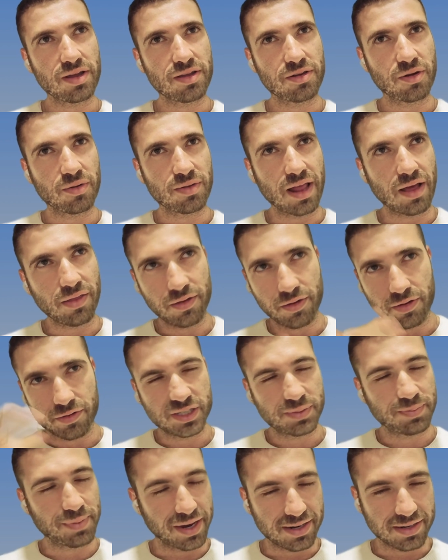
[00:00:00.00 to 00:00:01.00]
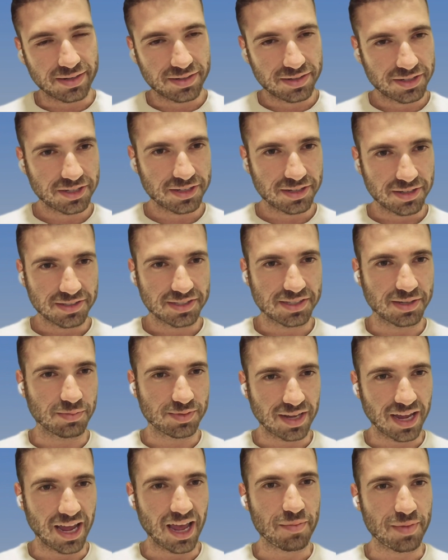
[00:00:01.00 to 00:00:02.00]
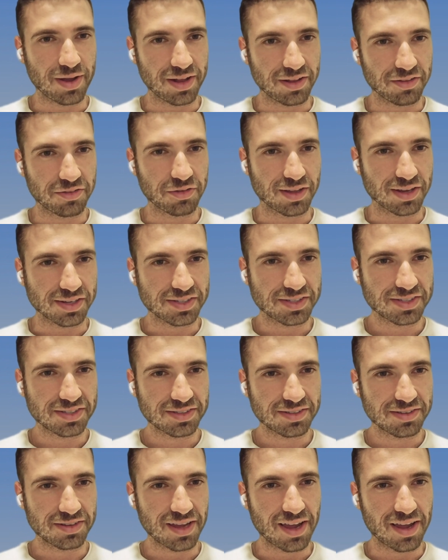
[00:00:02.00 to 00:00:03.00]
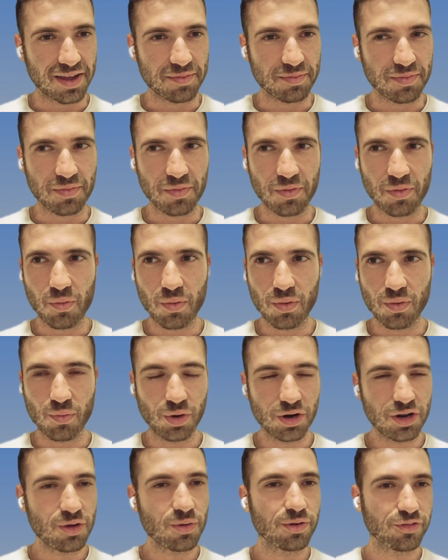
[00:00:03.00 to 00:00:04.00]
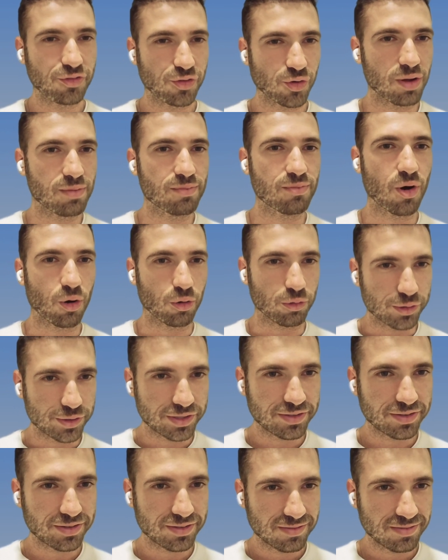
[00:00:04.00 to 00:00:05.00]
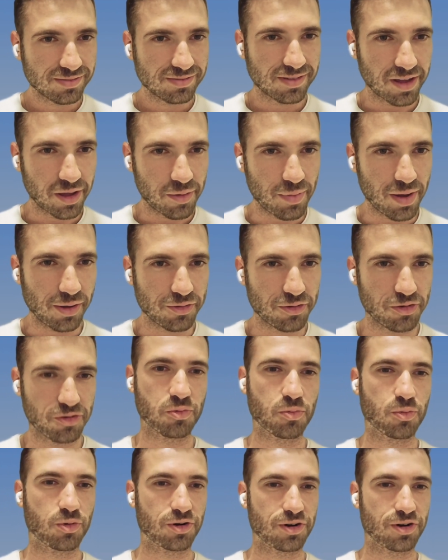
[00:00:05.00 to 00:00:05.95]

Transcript: now that you've spent some time into this, what do you enjoy most about your work